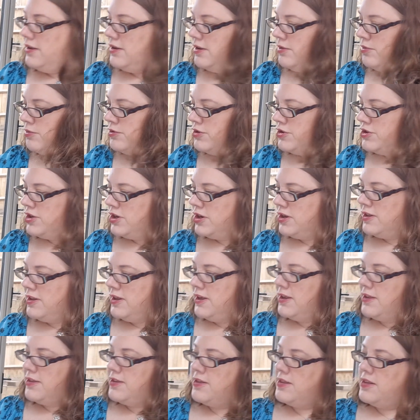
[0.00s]
I want to show you
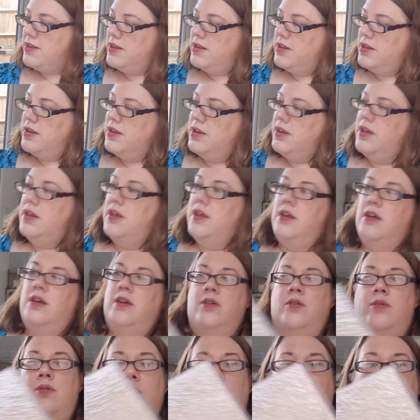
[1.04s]
this.
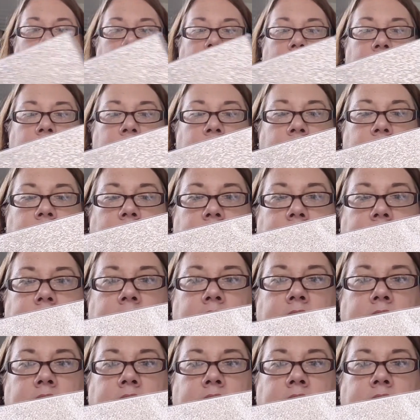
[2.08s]
What's they call this?